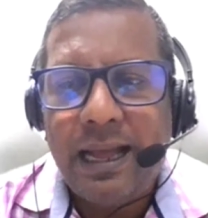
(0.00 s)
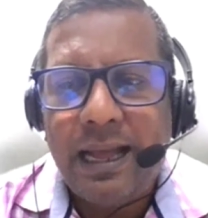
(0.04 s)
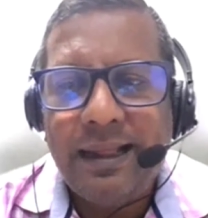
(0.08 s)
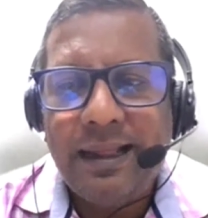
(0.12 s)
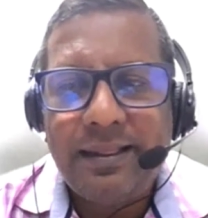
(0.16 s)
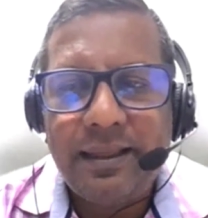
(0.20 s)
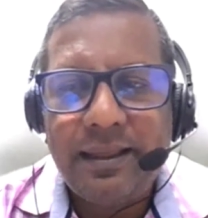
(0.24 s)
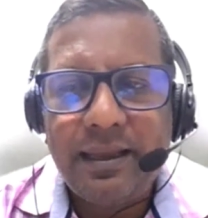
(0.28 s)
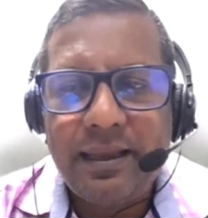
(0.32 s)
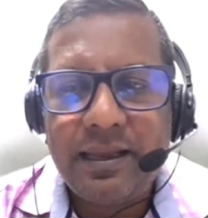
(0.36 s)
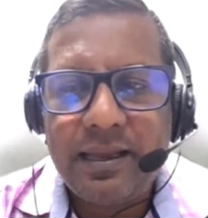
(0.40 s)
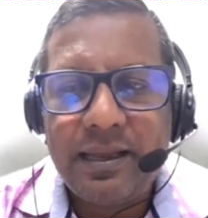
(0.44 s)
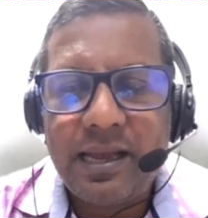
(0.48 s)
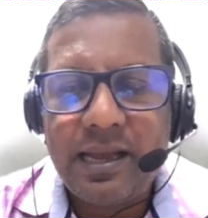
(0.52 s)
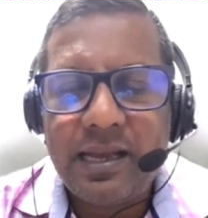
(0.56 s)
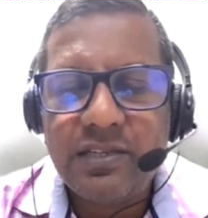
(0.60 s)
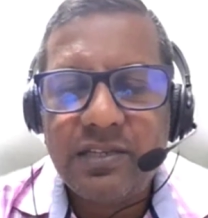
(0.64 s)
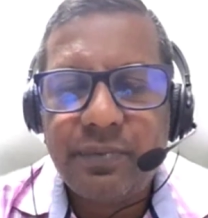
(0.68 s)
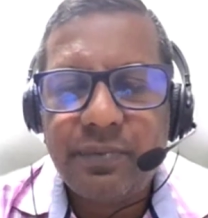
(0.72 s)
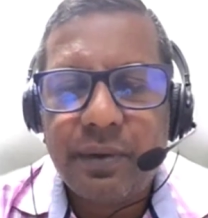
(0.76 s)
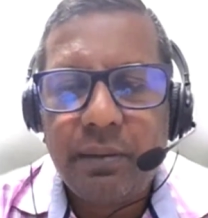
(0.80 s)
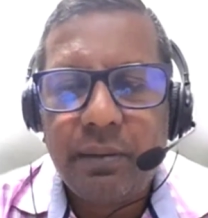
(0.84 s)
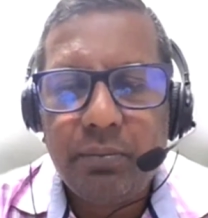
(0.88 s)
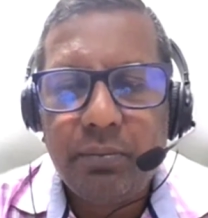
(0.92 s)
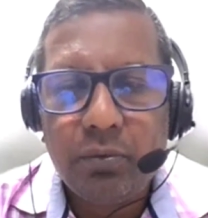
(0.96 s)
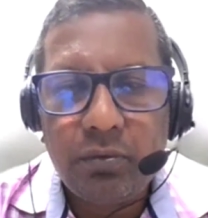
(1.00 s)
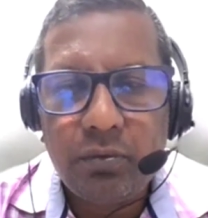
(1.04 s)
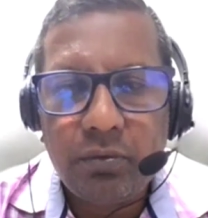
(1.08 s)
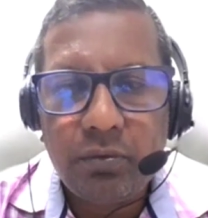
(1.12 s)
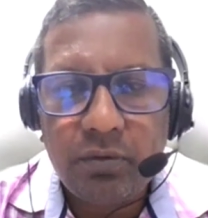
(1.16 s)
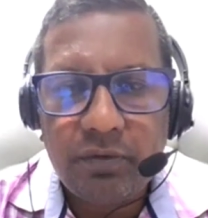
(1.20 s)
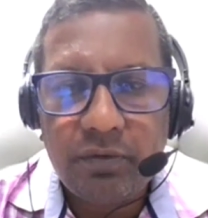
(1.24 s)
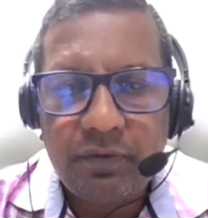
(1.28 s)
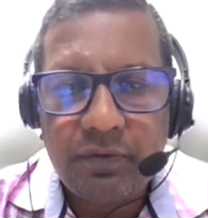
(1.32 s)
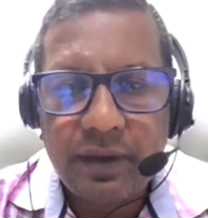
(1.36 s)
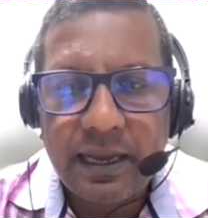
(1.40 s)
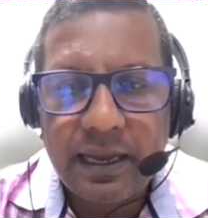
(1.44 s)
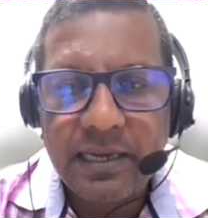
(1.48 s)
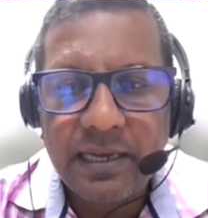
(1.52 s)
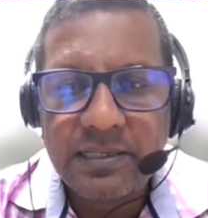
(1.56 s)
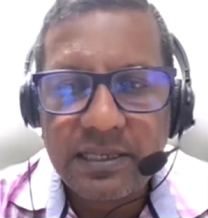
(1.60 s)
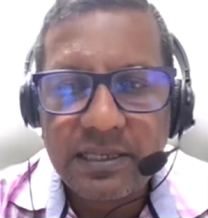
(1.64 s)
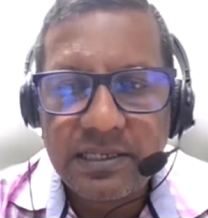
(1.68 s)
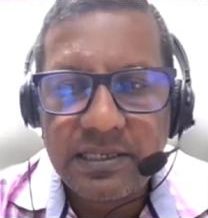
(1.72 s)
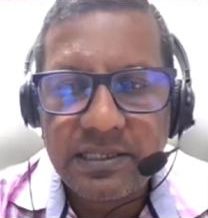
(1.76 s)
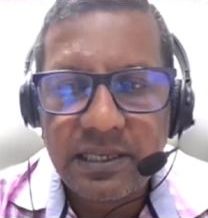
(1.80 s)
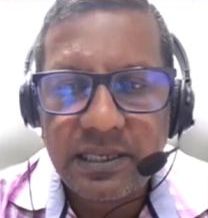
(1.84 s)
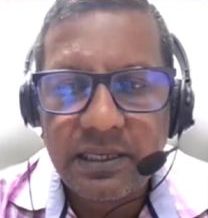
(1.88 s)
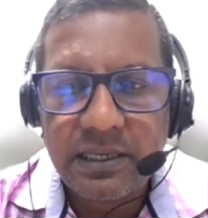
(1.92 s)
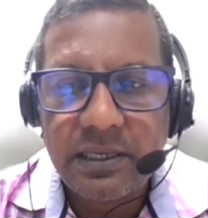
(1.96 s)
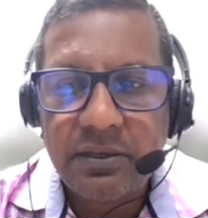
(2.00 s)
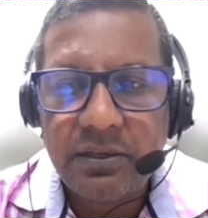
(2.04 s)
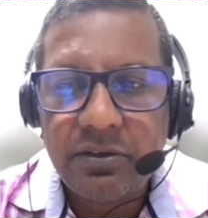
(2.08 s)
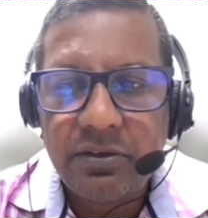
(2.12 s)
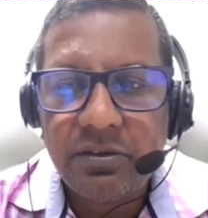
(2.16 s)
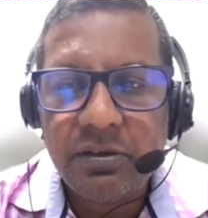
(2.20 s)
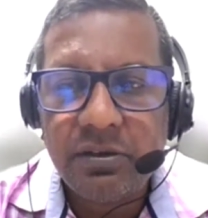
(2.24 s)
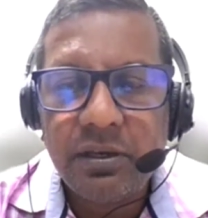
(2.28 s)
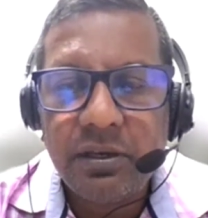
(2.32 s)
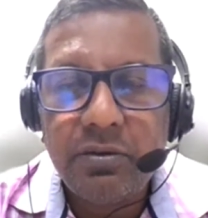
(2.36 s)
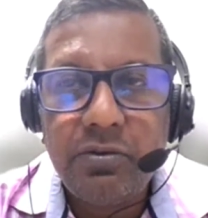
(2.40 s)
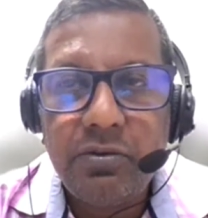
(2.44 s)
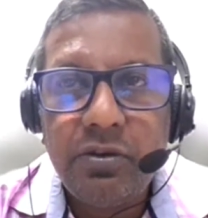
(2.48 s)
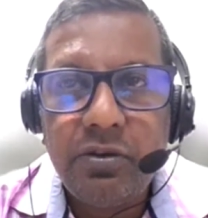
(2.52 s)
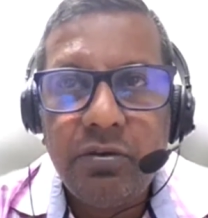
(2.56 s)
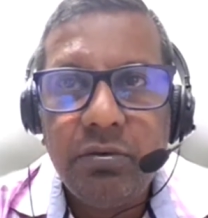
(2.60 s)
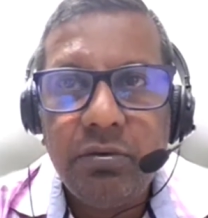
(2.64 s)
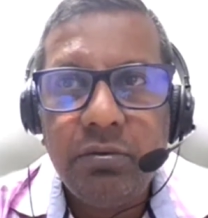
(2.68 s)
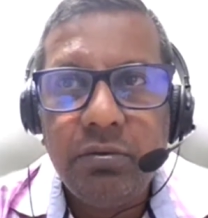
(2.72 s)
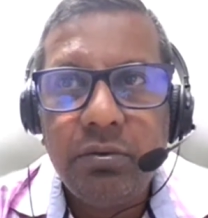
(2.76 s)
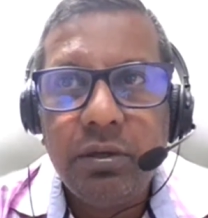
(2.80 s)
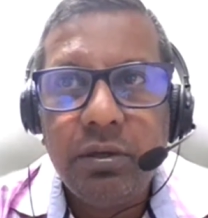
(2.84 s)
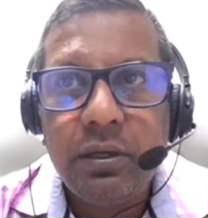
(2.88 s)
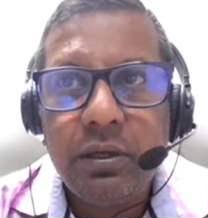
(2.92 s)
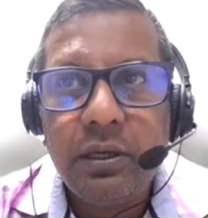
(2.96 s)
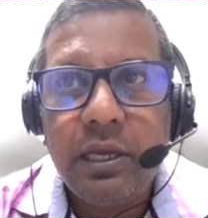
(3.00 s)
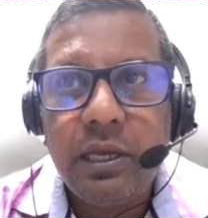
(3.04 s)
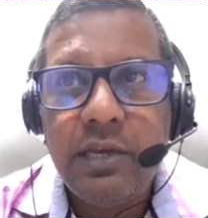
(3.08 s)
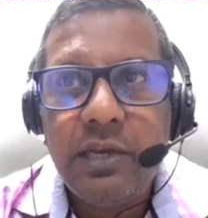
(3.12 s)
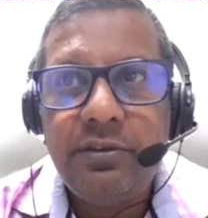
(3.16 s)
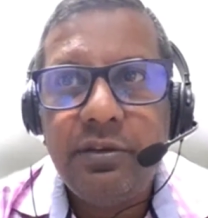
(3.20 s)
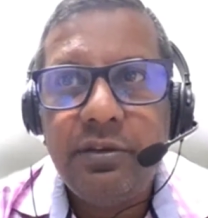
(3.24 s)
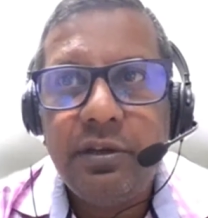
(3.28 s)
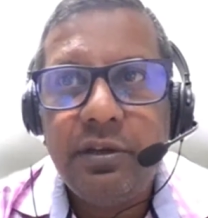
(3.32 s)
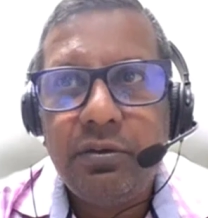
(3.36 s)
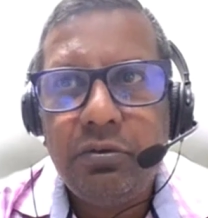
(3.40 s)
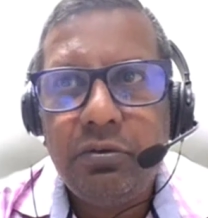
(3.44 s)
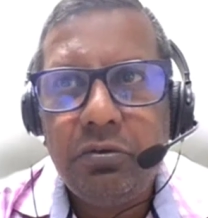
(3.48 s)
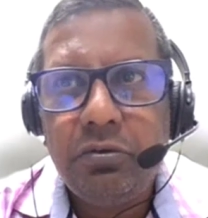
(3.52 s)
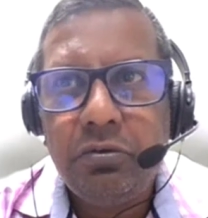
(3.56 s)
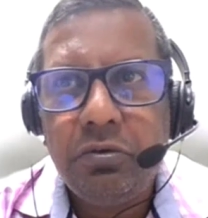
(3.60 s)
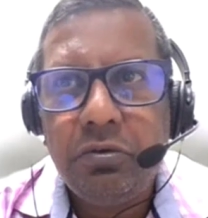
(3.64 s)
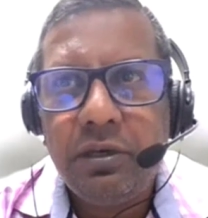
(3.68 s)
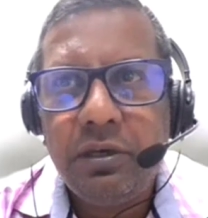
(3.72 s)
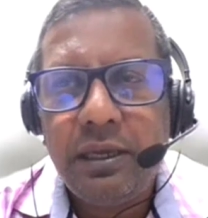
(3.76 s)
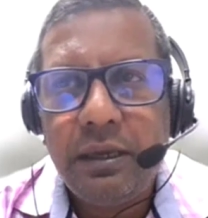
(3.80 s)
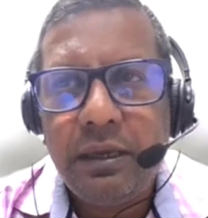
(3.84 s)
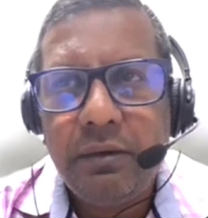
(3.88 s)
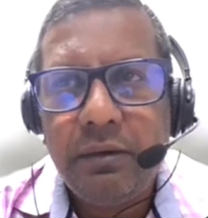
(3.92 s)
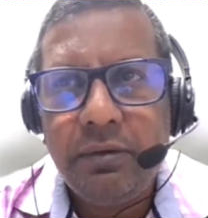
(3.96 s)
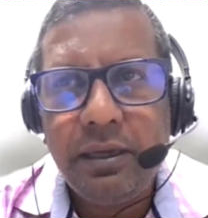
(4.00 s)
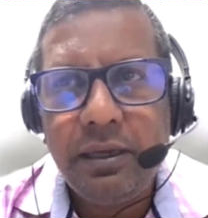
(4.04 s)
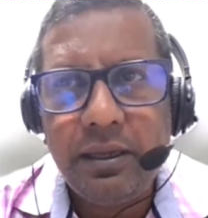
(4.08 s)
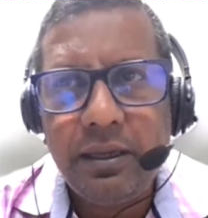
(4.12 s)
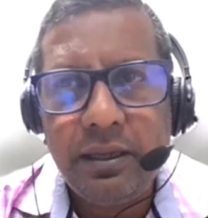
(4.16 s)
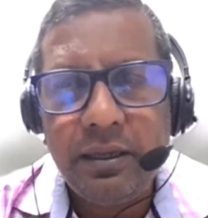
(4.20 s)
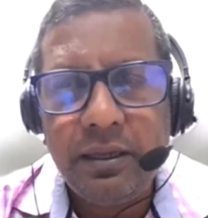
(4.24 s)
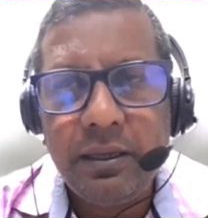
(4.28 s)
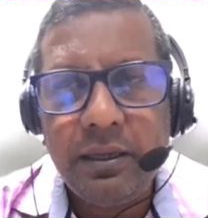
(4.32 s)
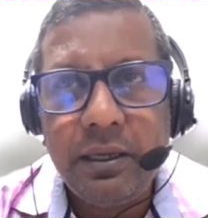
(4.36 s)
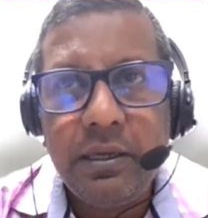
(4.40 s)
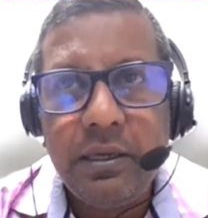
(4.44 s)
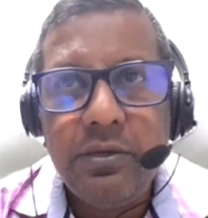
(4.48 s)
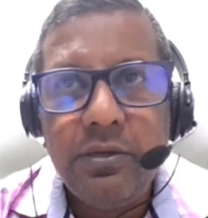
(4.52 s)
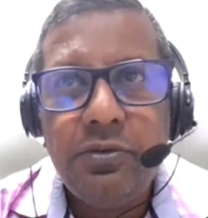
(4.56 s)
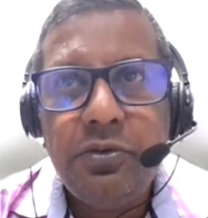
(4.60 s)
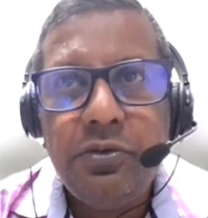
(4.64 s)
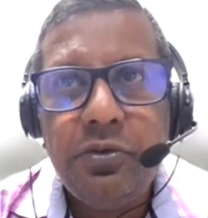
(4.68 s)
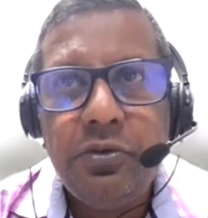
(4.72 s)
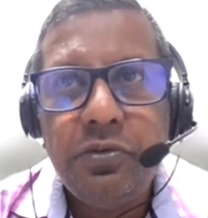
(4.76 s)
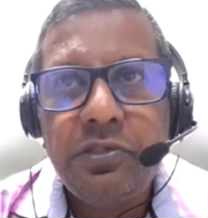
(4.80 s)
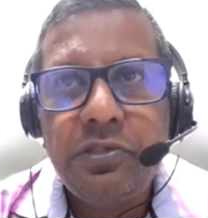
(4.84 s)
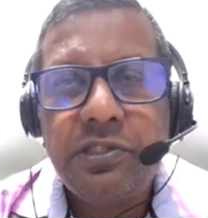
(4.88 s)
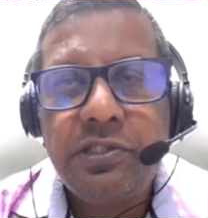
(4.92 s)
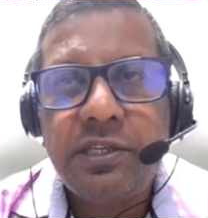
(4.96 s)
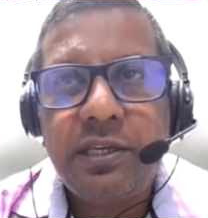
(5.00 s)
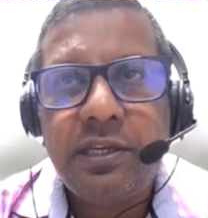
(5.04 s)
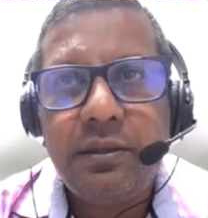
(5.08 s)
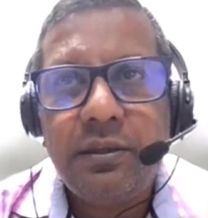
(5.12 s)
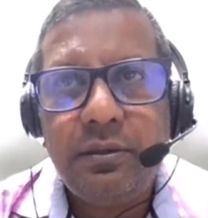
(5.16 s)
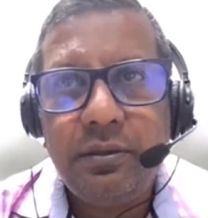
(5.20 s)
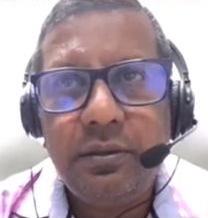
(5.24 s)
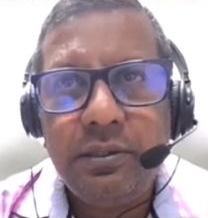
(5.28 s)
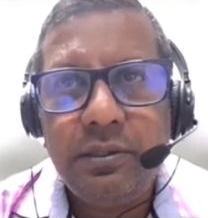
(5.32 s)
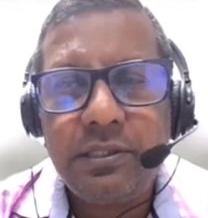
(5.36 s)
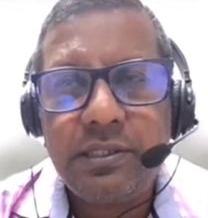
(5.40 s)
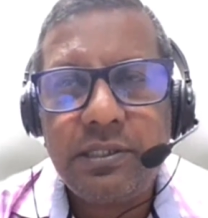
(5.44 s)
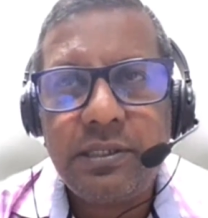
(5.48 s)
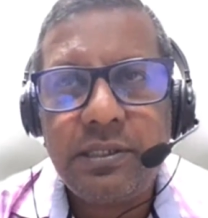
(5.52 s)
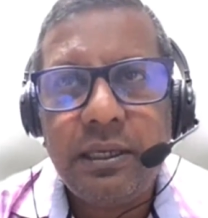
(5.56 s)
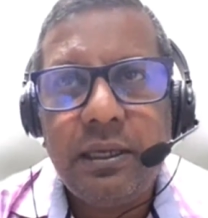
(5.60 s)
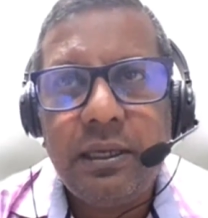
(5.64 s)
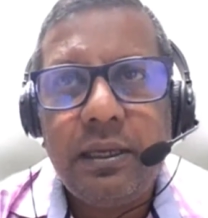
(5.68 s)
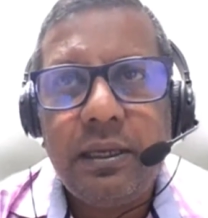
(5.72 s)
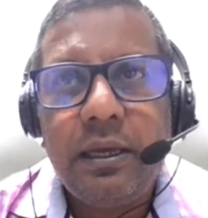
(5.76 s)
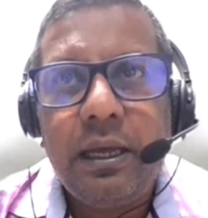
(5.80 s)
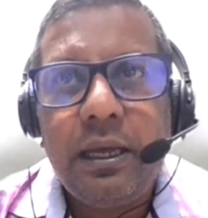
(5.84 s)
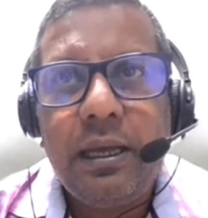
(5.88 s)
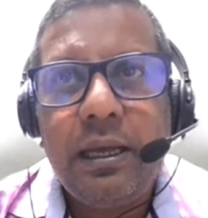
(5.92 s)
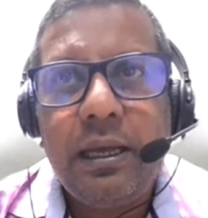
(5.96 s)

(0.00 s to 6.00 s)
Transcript: I think as we move, as I said, into a new era, new skills.